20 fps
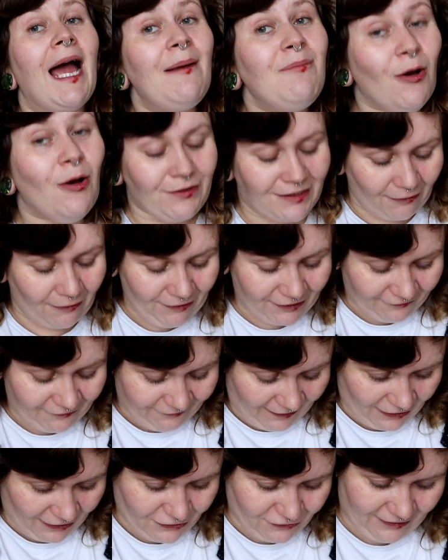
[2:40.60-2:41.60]
I'm knocked down in the
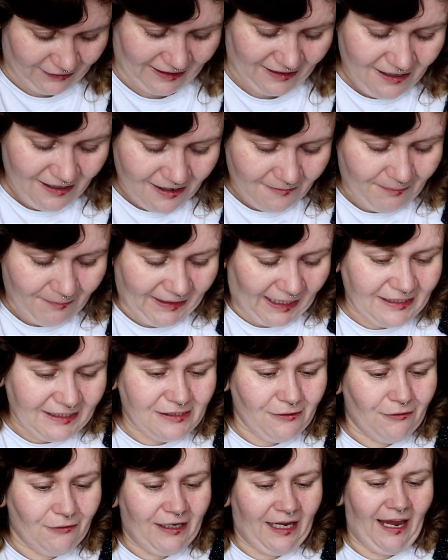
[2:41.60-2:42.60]
factory, but
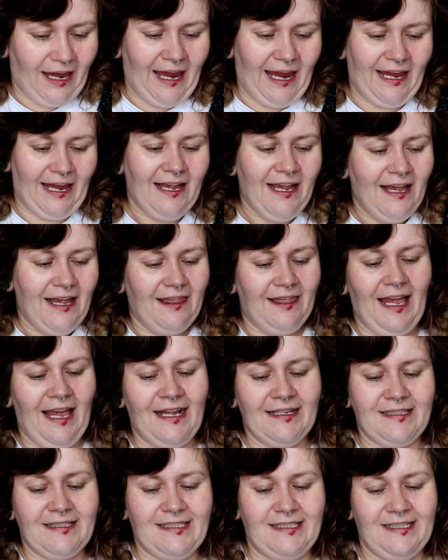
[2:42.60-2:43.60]
that's okay.
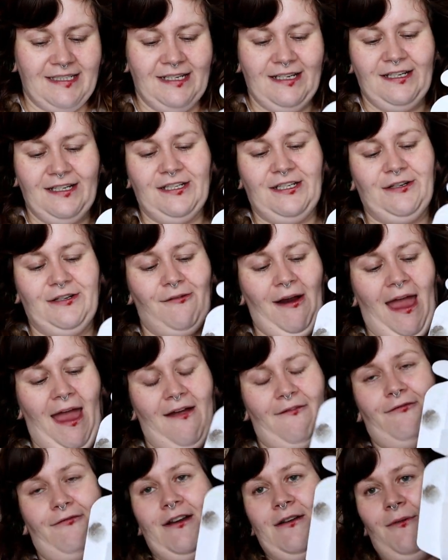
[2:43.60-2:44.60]
Let's show
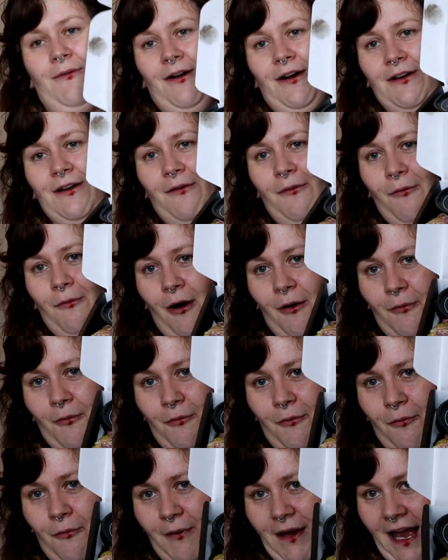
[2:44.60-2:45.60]
everyone what
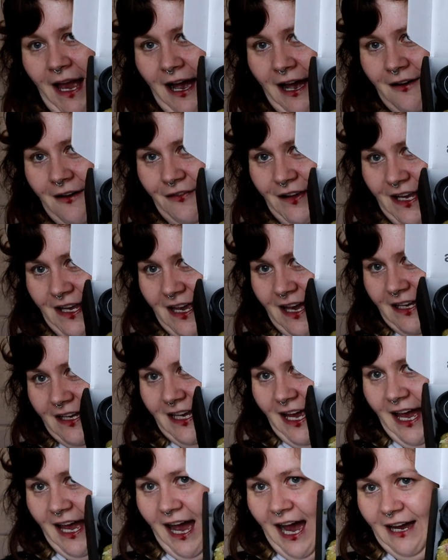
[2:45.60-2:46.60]
we have here.
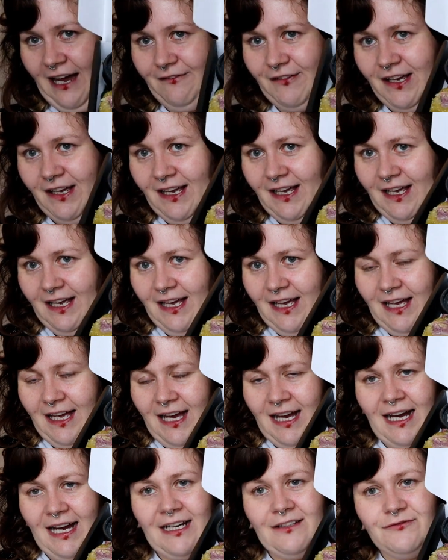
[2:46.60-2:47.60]
Yeah,
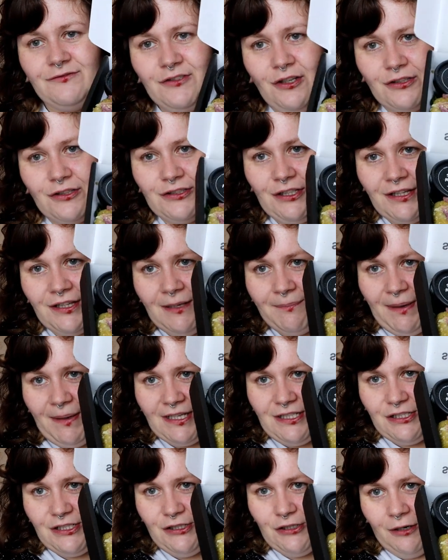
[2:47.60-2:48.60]
I've not done the
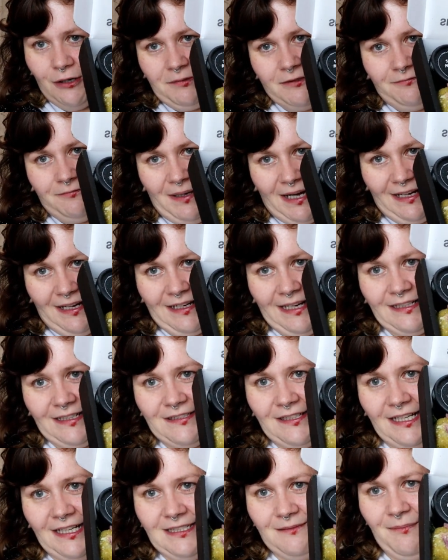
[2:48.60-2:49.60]
best job of packing,
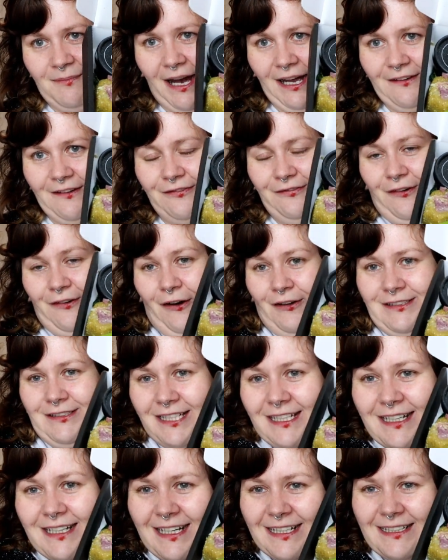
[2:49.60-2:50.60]
so that's my
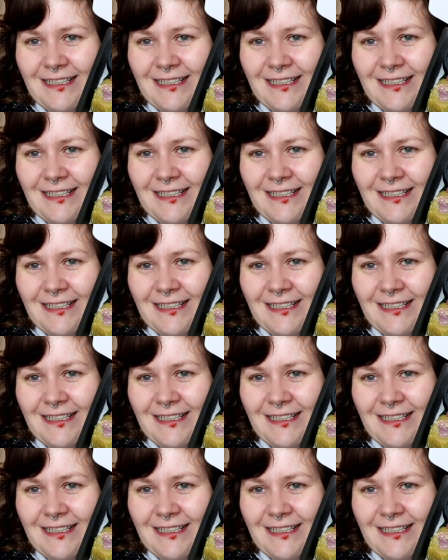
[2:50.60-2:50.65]
fault.